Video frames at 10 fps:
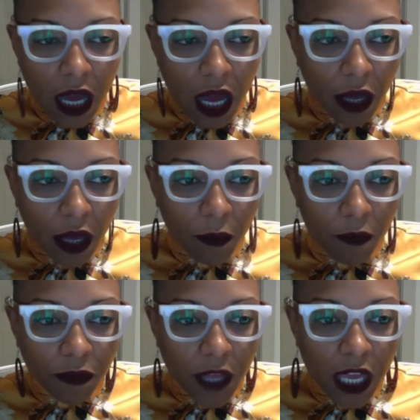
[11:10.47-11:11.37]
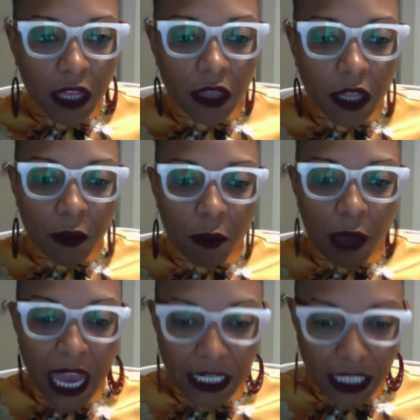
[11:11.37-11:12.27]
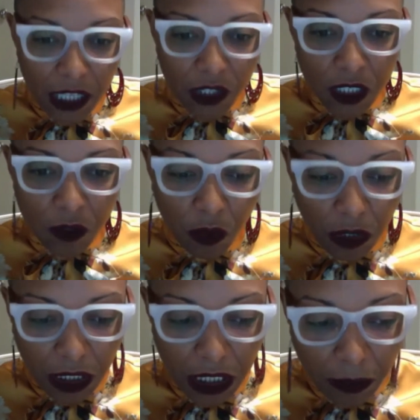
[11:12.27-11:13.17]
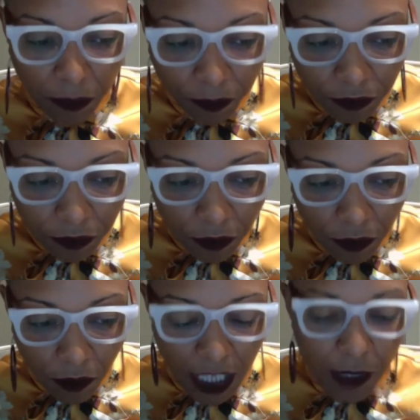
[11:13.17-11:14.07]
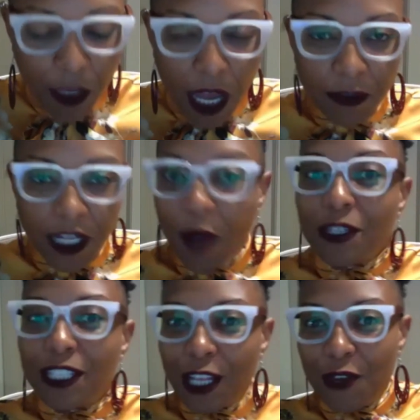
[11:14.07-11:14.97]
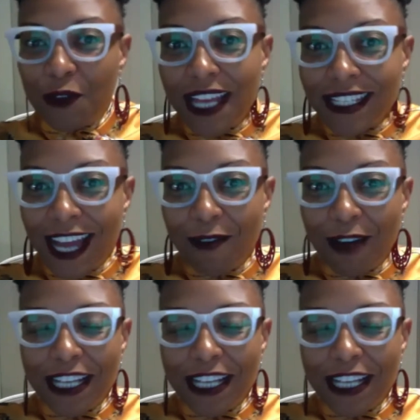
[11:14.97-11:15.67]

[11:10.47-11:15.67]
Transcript: And the painting just really, like sometimes, like I was telling you last night, right?